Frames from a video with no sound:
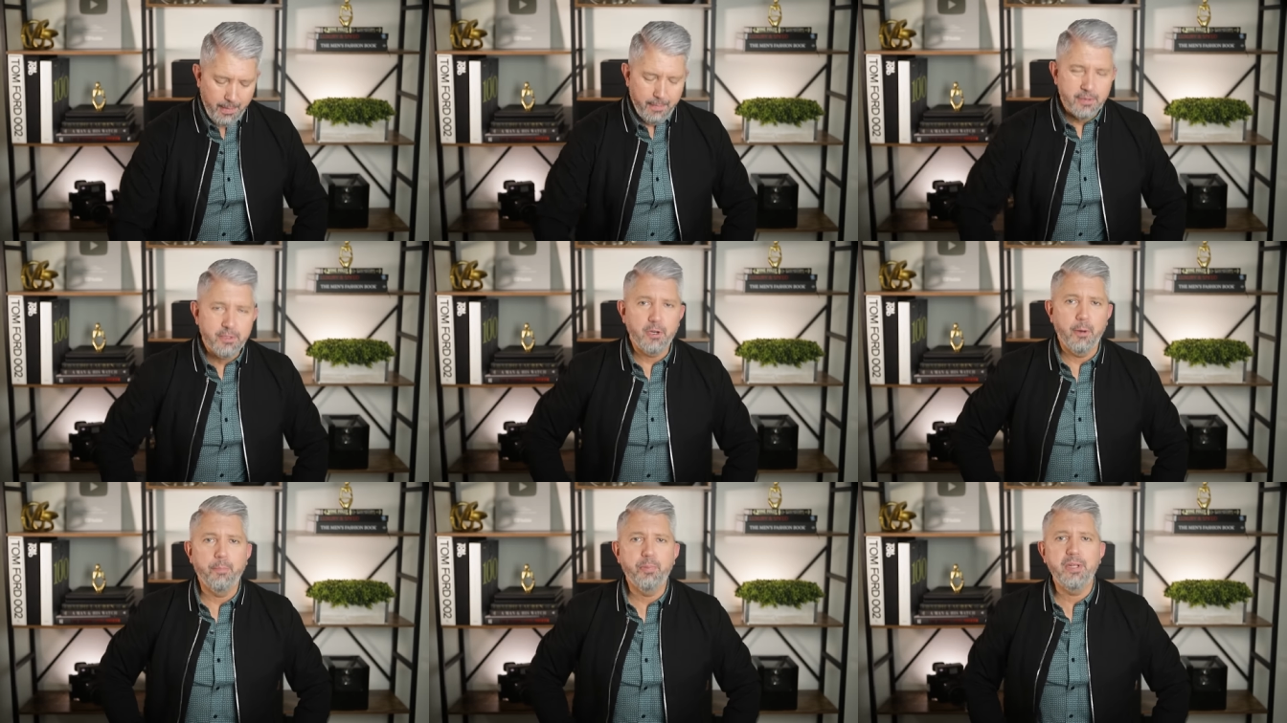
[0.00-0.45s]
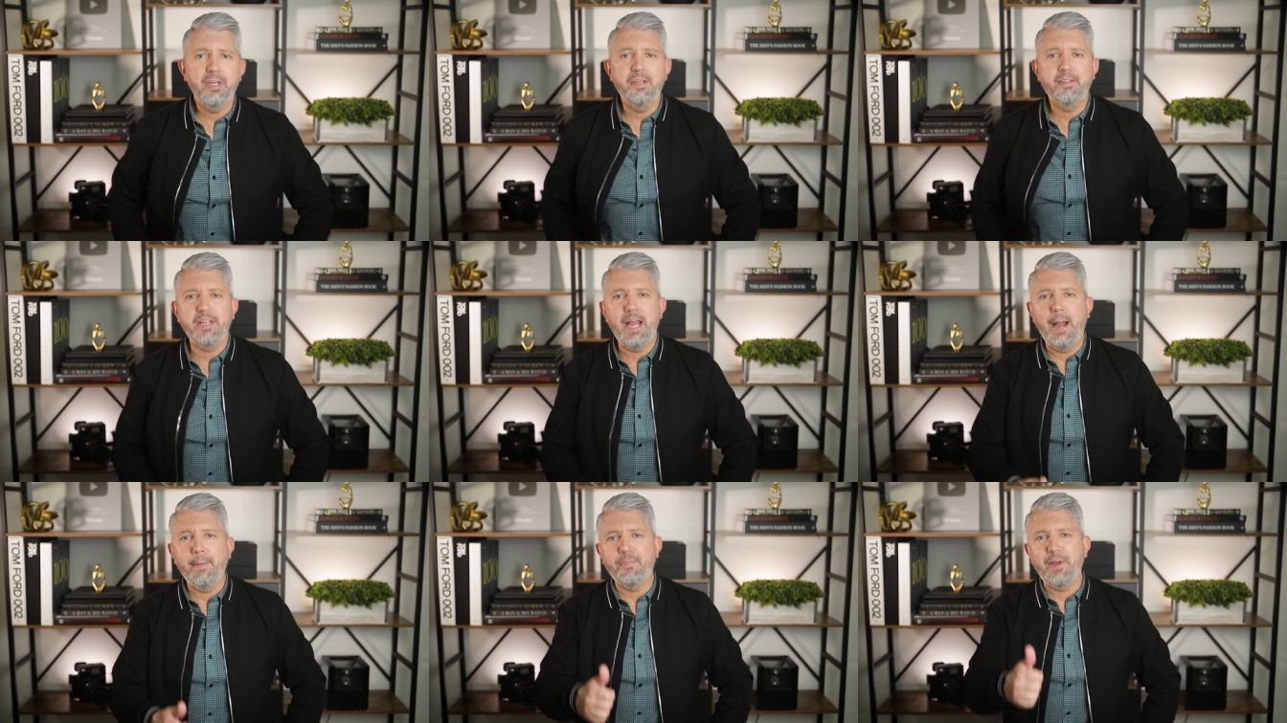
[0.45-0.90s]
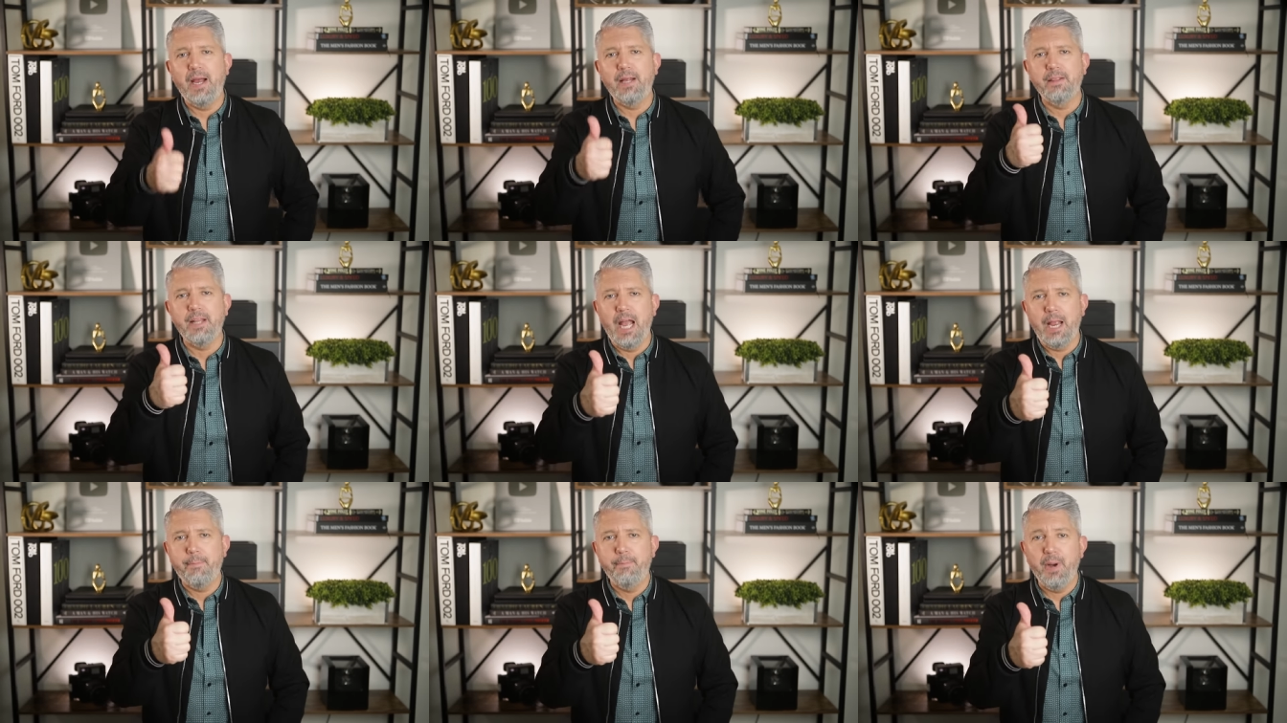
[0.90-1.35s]
So please tap that
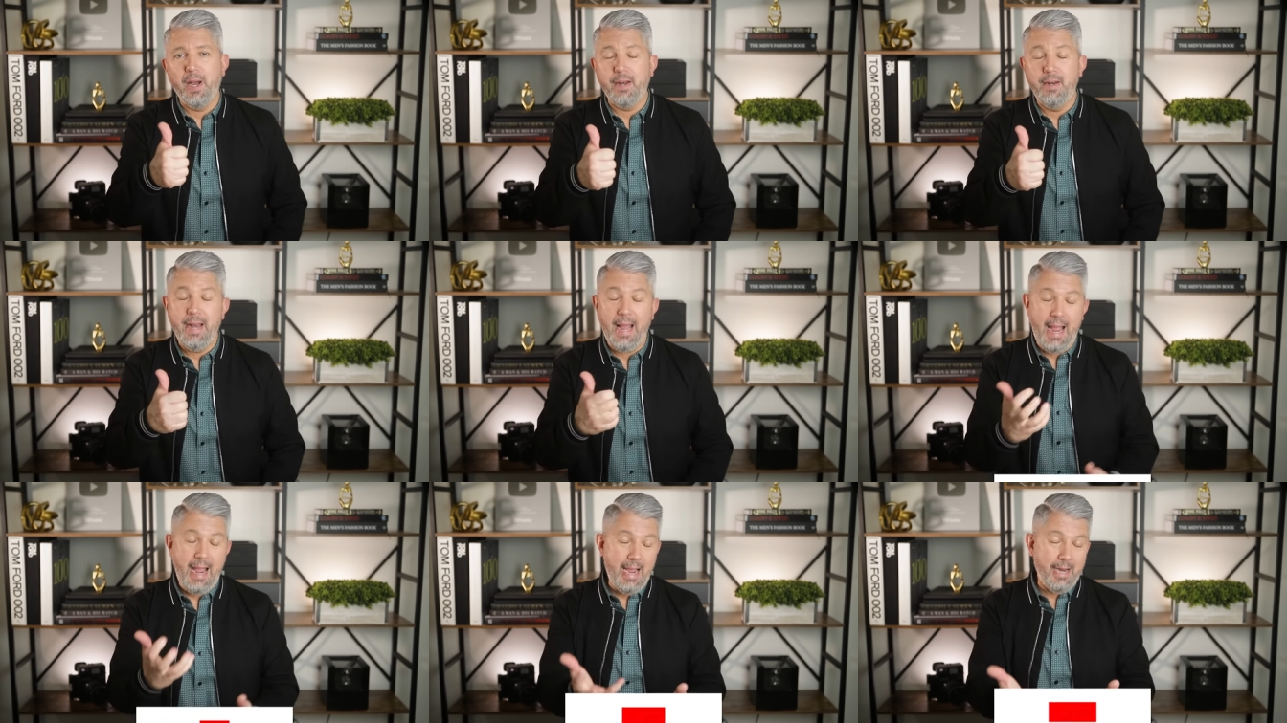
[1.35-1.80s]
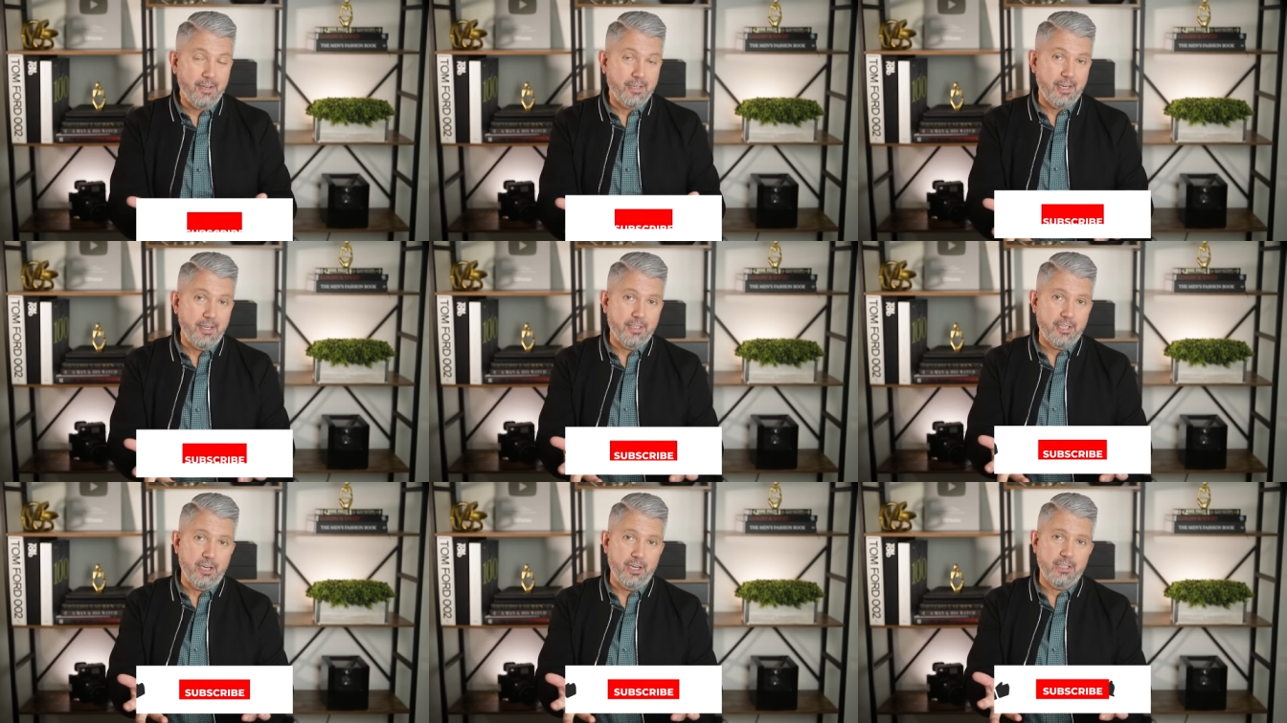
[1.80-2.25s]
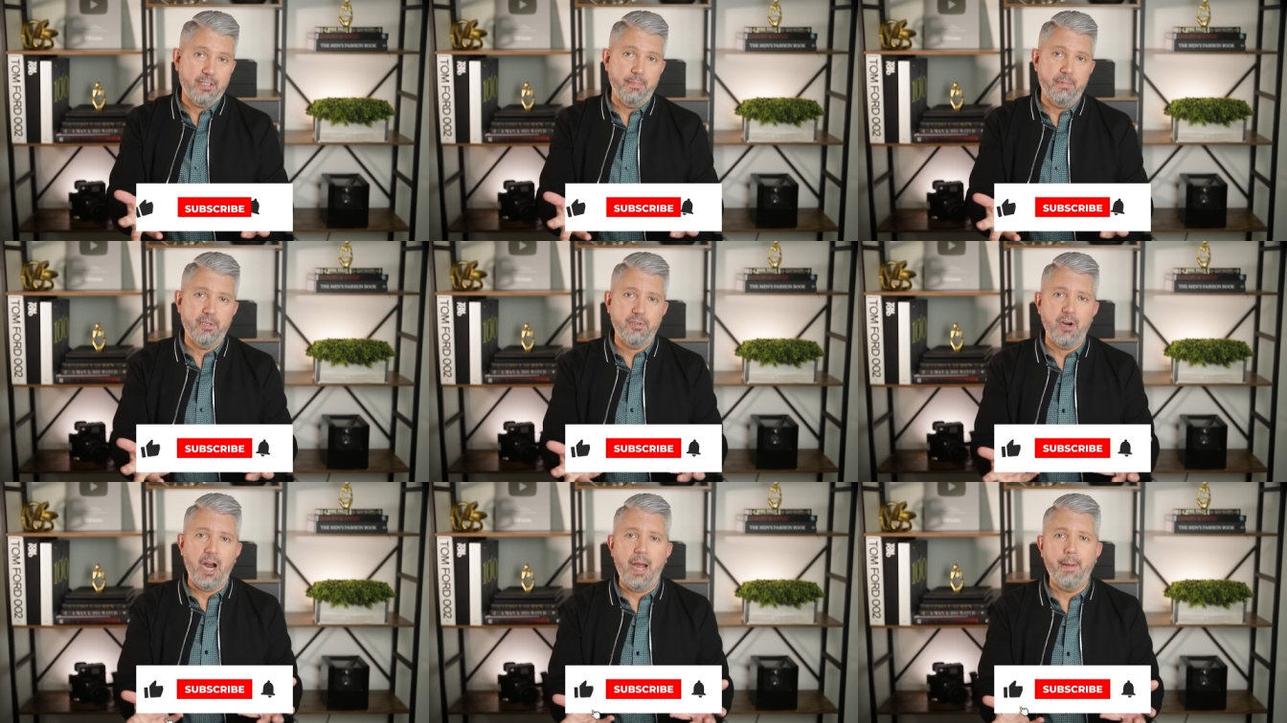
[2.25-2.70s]
like button and consider
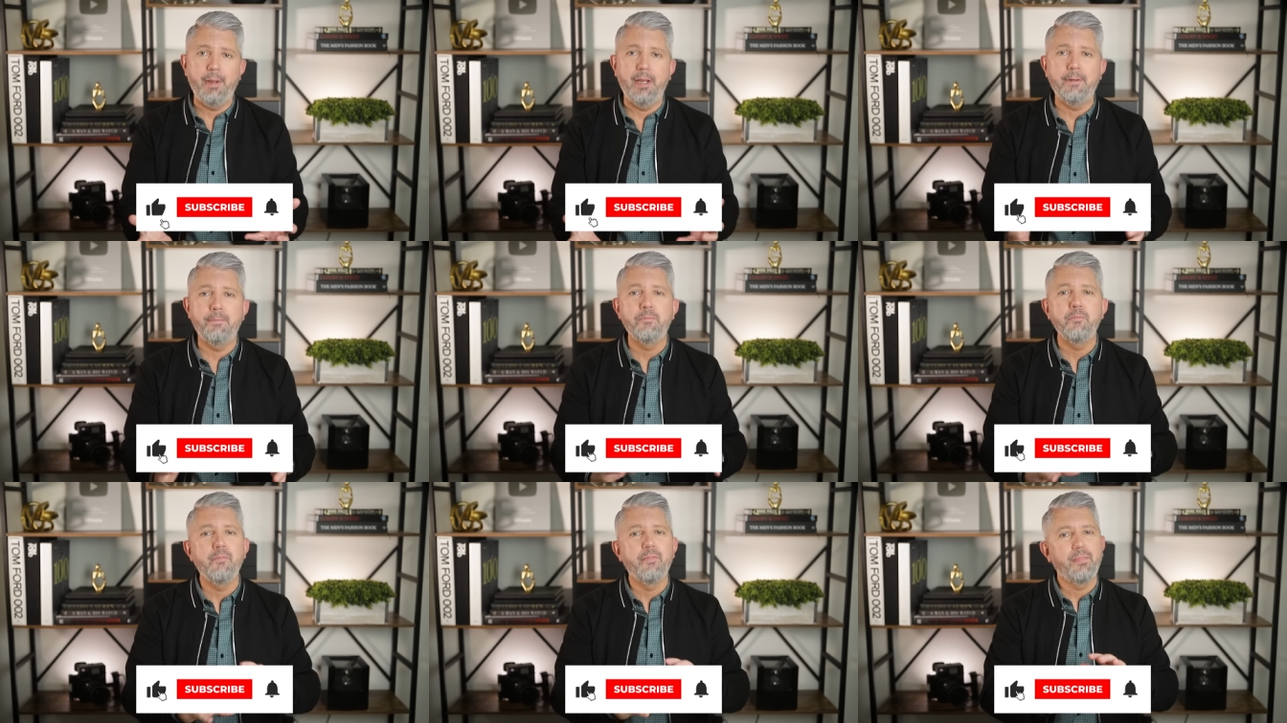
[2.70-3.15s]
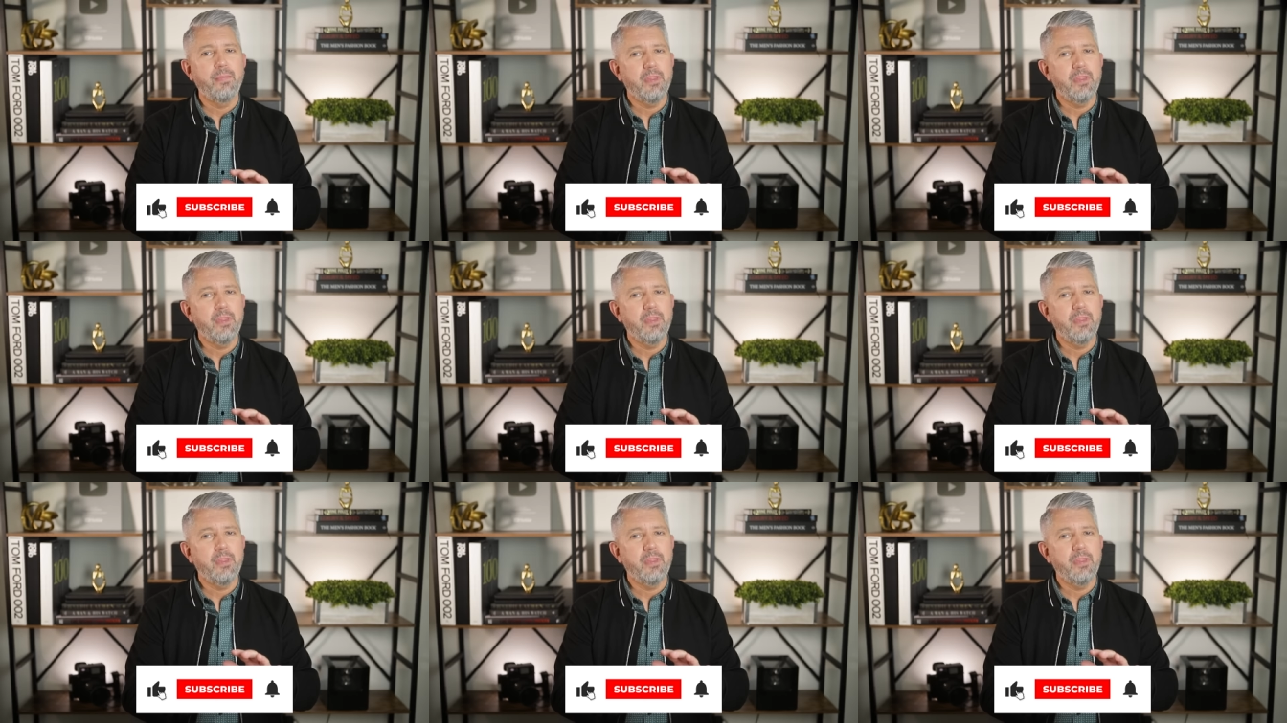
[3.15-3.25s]
subscribing